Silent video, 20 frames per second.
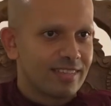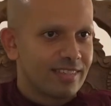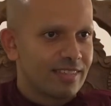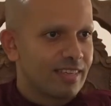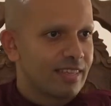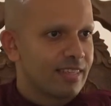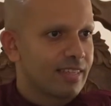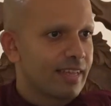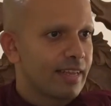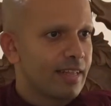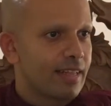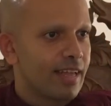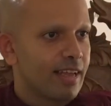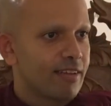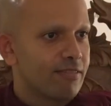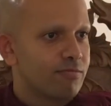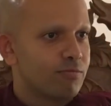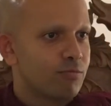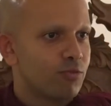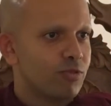then they'll
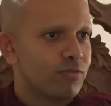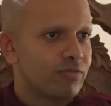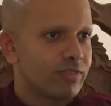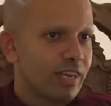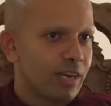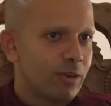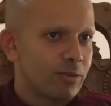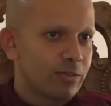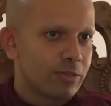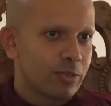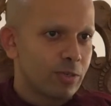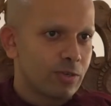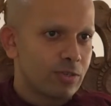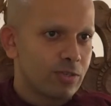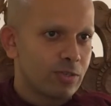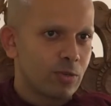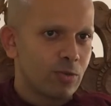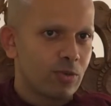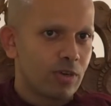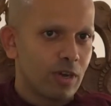have moved out
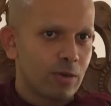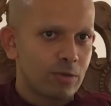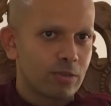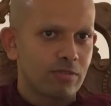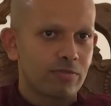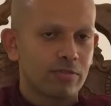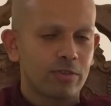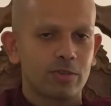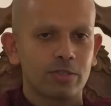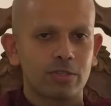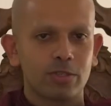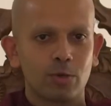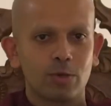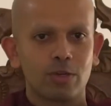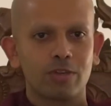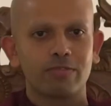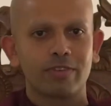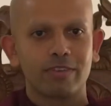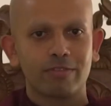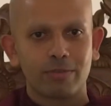of your
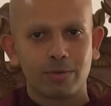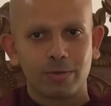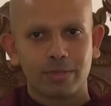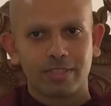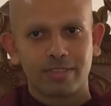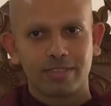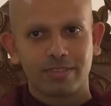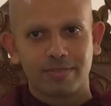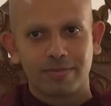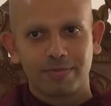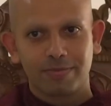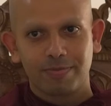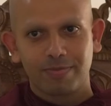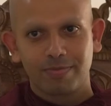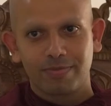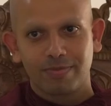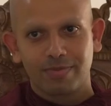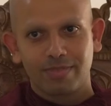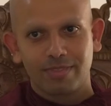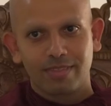zone of influence.
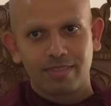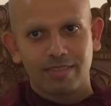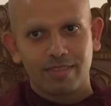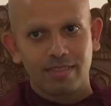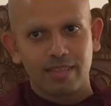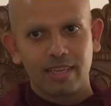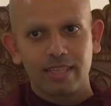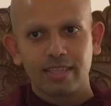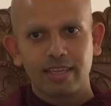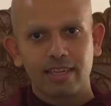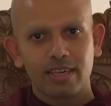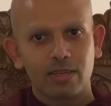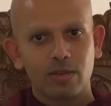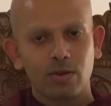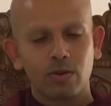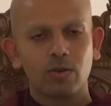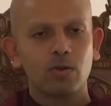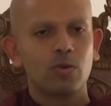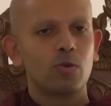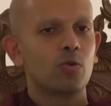Then they'll
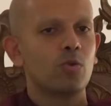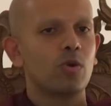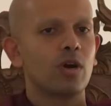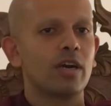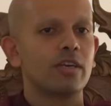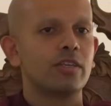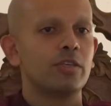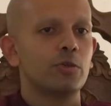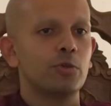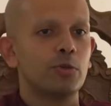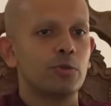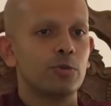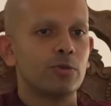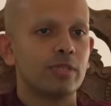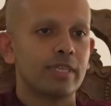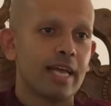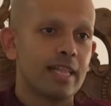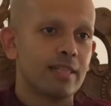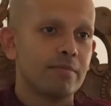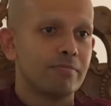go, who are you to
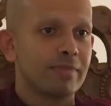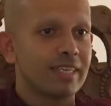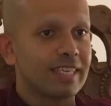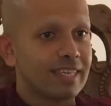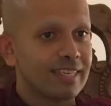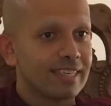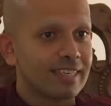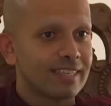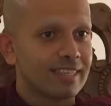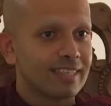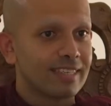tell me?